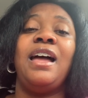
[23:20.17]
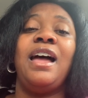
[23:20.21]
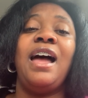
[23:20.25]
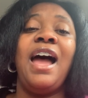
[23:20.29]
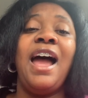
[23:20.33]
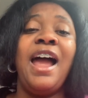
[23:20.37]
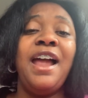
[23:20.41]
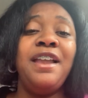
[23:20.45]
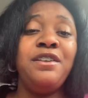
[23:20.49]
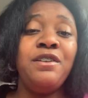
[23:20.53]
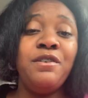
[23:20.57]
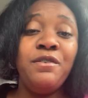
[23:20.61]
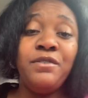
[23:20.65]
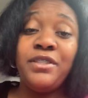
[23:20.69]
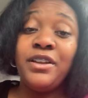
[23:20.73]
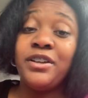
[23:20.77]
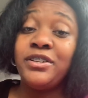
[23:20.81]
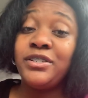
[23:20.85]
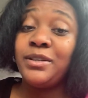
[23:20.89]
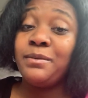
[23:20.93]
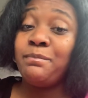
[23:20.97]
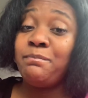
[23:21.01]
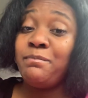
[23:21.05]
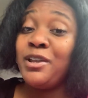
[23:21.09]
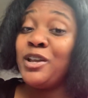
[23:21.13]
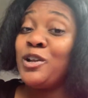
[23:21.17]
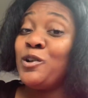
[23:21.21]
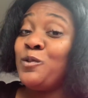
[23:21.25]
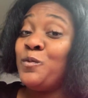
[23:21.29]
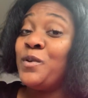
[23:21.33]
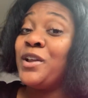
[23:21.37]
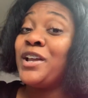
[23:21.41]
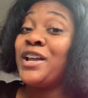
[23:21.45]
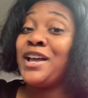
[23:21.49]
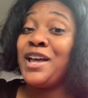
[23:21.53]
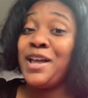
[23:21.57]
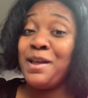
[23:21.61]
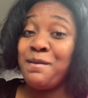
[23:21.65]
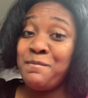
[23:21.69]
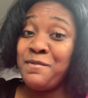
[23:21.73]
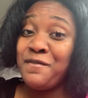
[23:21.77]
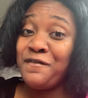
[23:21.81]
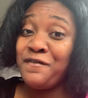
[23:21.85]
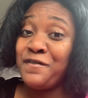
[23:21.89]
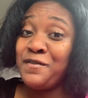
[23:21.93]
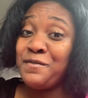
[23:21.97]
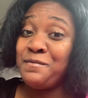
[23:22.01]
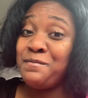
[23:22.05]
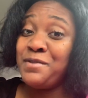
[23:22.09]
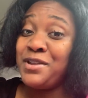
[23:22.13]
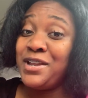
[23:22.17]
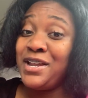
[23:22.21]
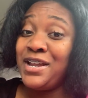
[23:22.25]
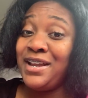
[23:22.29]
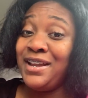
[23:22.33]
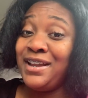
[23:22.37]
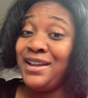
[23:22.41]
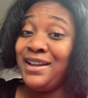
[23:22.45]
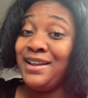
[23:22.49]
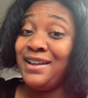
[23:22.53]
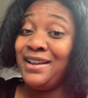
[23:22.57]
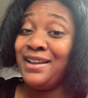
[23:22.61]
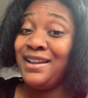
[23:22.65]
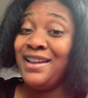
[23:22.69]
I know there's a big win coming for me.